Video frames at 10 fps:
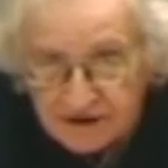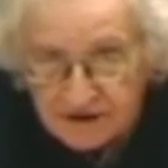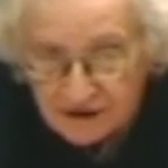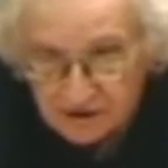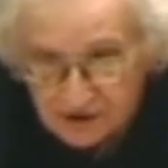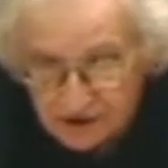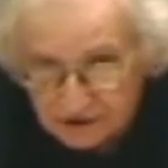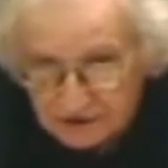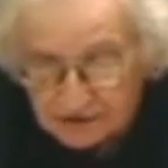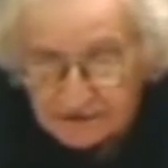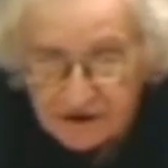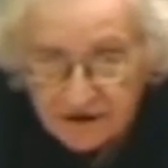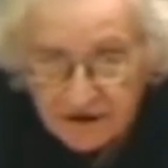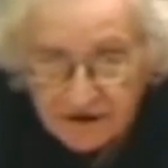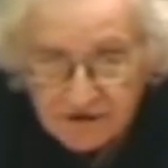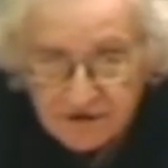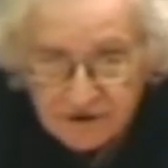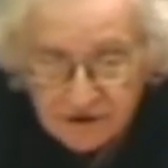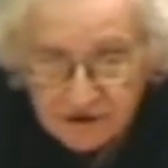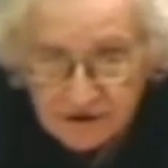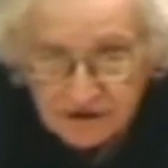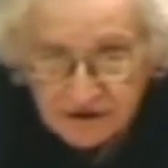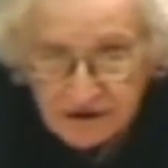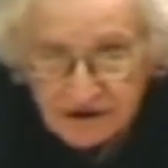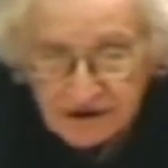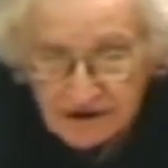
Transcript: and the general intellectual culture